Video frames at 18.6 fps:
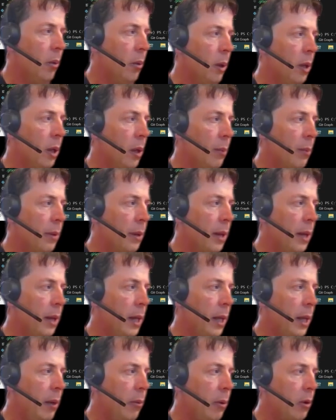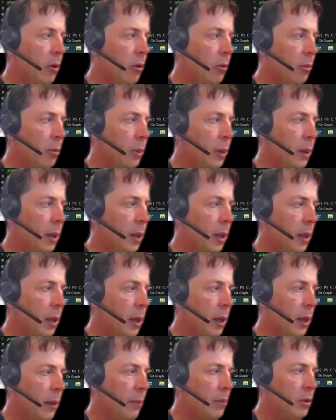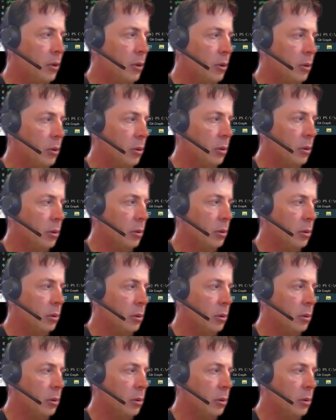in our plan we will be up to